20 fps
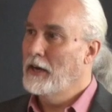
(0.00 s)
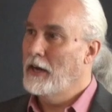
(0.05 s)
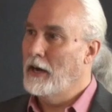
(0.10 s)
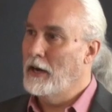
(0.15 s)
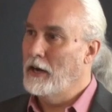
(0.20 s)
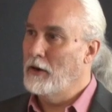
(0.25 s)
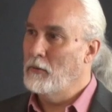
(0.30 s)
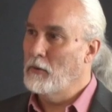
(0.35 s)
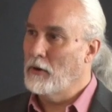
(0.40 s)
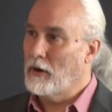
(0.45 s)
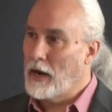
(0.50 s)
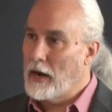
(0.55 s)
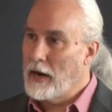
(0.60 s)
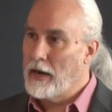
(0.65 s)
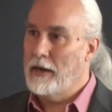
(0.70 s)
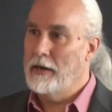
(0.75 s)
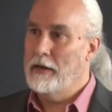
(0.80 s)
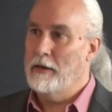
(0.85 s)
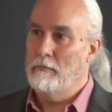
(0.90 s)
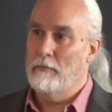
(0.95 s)
were
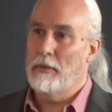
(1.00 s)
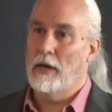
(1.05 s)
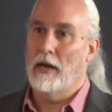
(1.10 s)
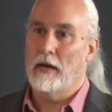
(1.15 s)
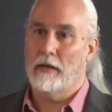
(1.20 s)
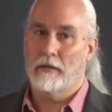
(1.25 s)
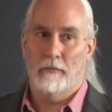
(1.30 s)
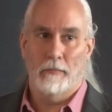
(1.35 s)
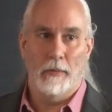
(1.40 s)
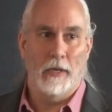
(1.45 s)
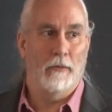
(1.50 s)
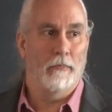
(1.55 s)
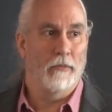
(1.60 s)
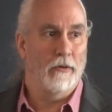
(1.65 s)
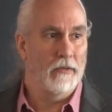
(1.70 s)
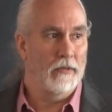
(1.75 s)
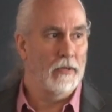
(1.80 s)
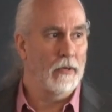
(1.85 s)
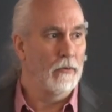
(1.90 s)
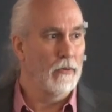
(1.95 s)
high impact
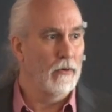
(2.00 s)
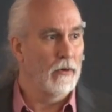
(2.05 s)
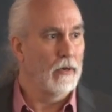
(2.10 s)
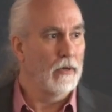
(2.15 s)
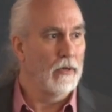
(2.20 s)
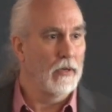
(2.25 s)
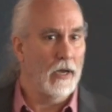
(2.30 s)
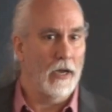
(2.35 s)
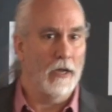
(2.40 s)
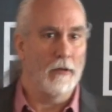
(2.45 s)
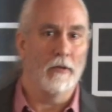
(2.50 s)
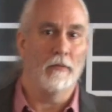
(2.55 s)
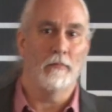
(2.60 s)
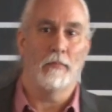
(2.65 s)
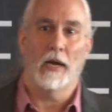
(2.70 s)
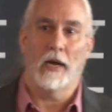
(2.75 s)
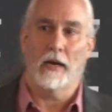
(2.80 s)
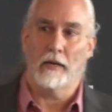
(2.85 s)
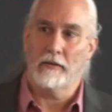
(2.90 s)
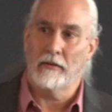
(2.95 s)
papers. They were in high
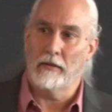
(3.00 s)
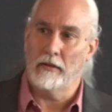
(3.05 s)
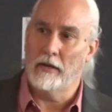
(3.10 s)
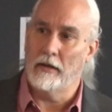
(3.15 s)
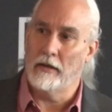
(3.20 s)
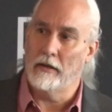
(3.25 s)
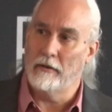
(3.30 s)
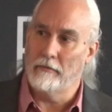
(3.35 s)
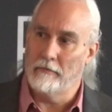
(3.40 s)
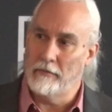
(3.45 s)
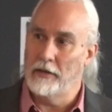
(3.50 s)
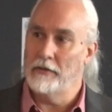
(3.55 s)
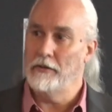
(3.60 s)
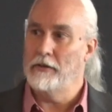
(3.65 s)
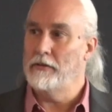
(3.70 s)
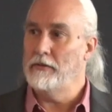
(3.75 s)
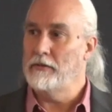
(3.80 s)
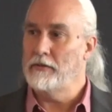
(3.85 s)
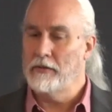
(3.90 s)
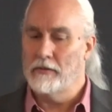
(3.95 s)
impact venues.